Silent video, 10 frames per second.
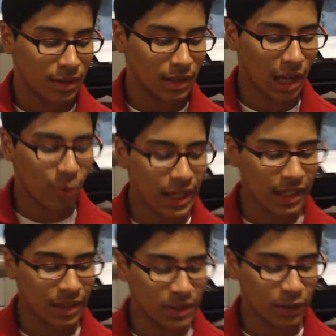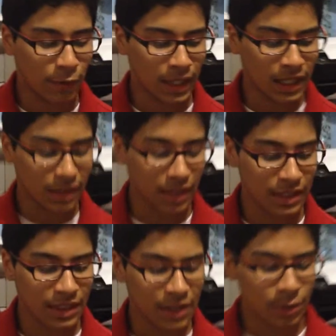The greenhouse effect
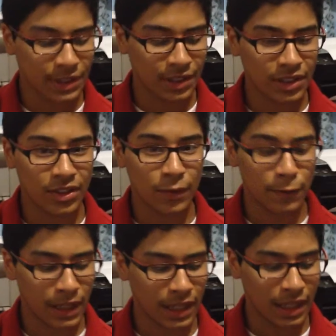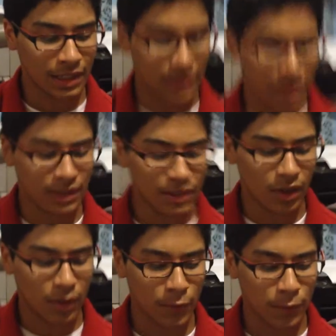is the result of the excess
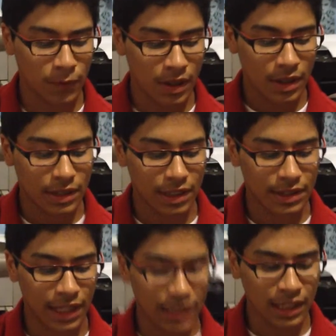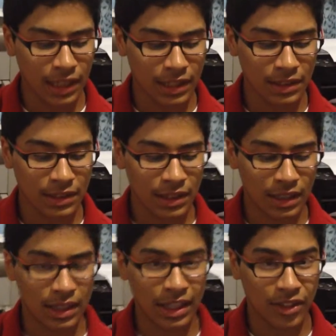of the daily gases
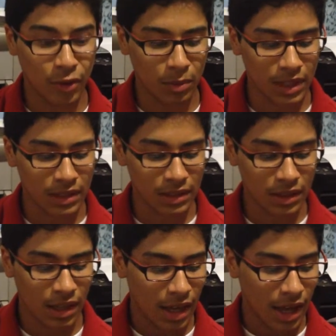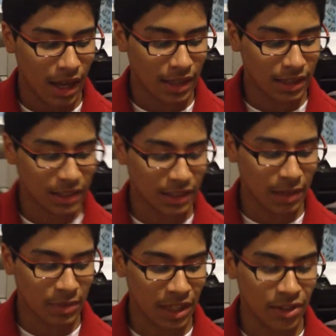that the humans and the
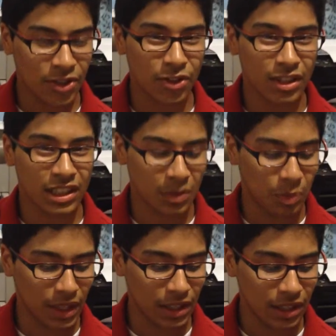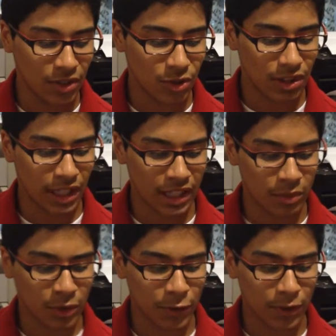same nature expel into the
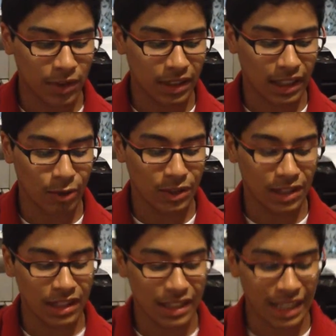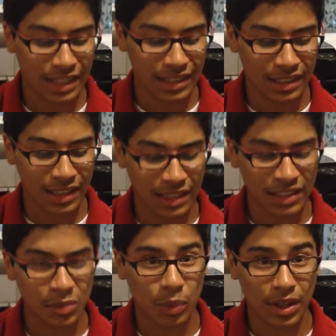atmosphere, causing that the
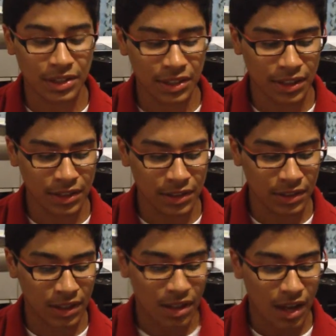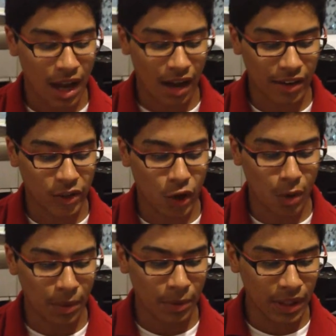gas particles are
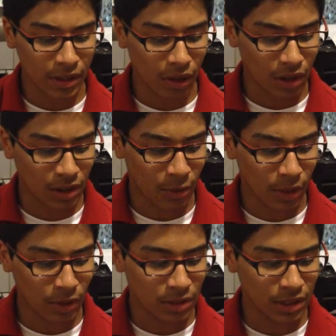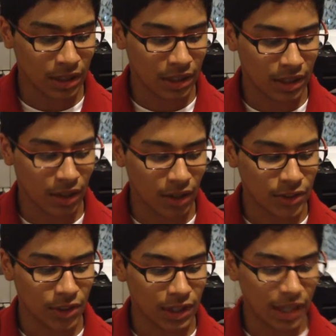covering all around the
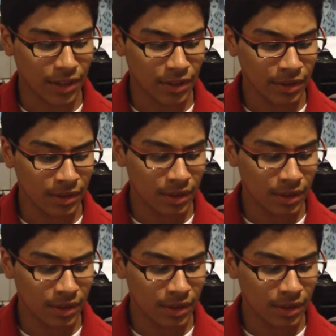ozone layer,